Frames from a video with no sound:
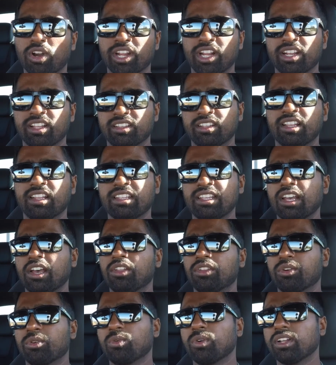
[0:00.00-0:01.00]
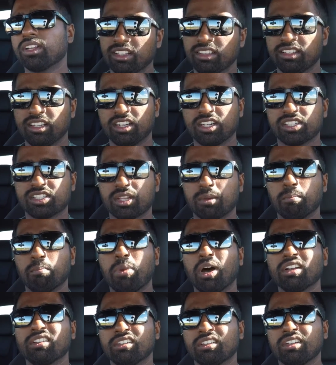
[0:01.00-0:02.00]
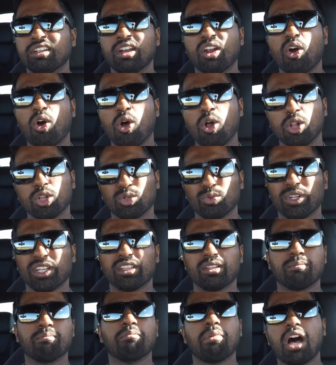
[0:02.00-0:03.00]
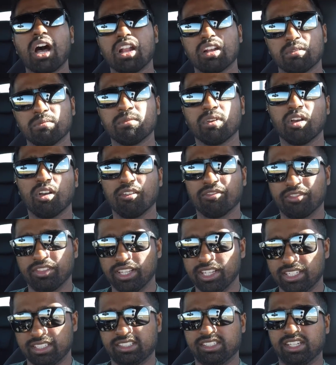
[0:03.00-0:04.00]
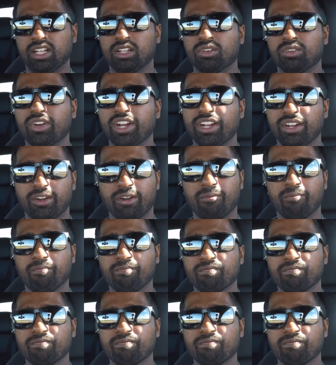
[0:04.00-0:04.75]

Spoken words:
hidden than the other one. There's a button all the way at the bottom of the accelerator.